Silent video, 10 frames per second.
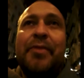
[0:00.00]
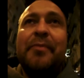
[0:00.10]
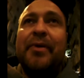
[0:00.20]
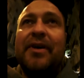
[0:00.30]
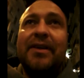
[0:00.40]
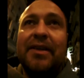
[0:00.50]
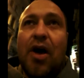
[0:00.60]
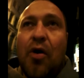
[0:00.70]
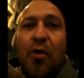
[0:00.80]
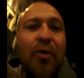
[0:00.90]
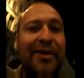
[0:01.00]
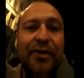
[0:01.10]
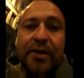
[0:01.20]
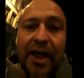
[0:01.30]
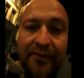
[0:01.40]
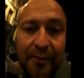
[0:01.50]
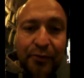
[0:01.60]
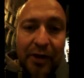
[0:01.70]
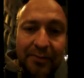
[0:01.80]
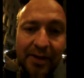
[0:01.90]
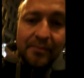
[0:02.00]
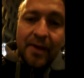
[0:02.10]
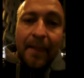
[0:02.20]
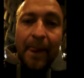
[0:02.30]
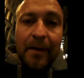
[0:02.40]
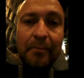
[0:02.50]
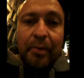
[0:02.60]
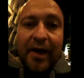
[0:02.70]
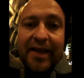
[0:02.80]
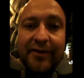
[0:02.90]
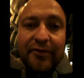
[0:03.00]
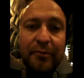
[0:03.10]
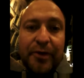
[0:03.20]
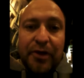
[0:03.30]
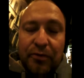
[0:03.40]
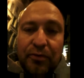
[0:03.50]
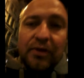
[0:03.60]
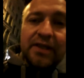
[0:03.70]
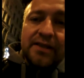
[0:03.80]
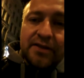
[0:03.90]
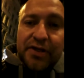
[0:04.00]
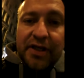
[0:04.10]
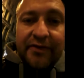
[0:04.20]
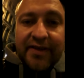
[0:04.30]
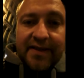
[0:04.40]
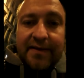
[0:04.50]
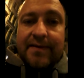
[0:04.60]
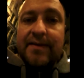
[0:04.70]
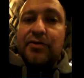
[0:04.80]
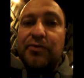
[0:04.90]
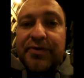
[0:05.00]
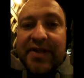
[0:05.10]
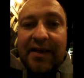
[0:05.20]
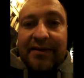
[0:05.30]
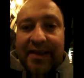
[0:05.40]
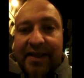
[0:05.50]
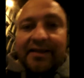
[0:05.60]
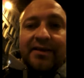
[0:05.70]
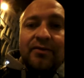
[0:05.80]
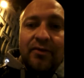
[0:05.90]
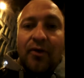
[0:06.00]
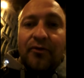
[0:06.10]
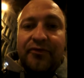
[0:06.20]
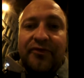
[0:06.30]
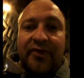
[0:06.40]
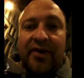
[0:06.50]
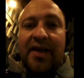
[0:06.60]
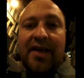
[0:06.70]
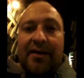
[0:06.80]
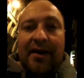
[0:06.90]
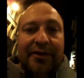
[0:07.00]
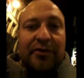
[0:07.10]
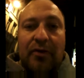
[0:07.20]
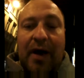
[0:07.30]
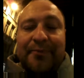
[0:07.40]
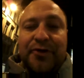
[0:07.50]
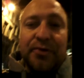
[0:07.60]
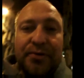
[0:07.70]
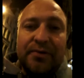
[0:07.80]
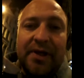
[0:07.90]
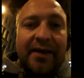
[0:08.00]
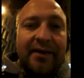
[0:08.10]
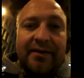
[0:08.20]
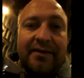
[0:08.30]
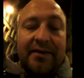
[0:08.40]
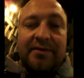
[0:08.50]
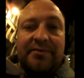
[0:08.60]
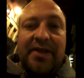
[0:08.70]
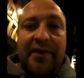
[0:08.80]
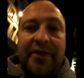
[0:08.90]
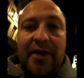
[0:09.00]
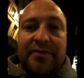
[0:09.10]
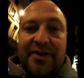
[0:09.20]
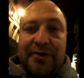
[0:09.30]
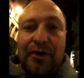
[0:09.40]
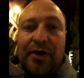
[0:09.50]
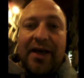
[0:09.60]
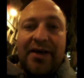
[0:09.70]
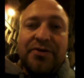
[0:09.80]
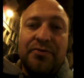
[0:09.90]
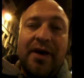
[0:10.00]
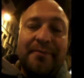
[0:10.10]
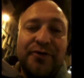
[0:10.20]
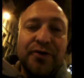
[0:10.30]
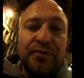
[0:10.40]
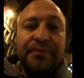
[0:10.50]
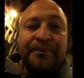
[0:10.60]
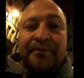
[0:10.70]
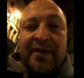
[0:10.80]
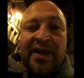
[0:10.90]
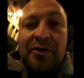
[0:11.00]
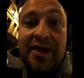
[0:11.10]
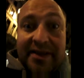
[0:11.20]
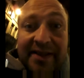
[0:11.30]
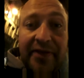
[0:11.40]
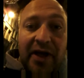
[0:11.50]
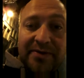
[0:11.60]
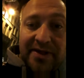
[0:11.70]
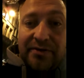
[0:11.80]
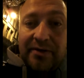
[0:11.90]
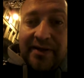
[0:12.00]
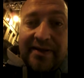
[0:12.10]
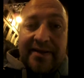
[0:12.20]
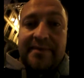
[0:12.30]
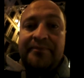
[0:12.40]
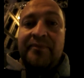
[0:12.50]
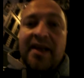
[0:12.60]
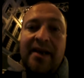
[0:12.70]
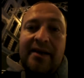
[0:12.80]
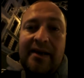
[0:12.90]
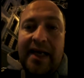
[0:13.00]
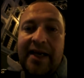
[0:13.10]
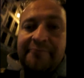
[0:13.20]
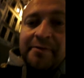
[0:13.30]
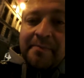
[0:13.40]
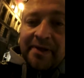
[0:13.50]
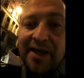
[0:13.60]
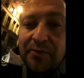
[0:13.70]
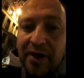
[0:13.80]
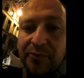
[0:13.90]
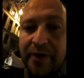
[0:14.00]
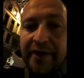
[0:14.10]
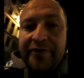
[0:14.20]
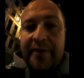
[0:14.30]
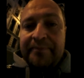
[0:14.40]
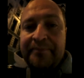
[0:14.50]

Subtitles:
people who will not have a problem buying from you services, consulting of, I don't know, up to $10,000 or up to $100,000. I have people I work with,